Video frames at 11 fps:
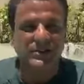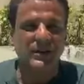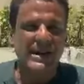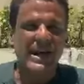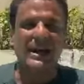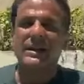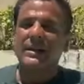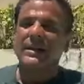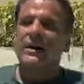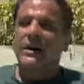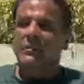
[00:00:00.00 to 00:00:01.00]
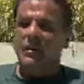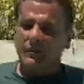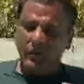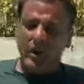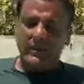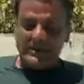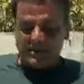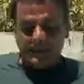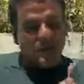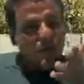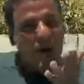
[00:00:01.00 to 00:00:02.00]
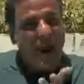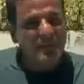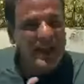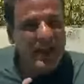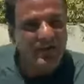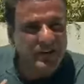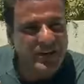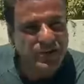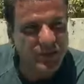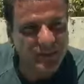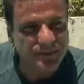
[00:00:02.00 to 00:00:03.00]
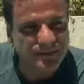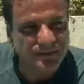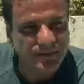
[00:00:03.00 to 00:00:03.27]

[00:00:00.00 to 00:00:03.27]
So yeah, performance. Grab that vision.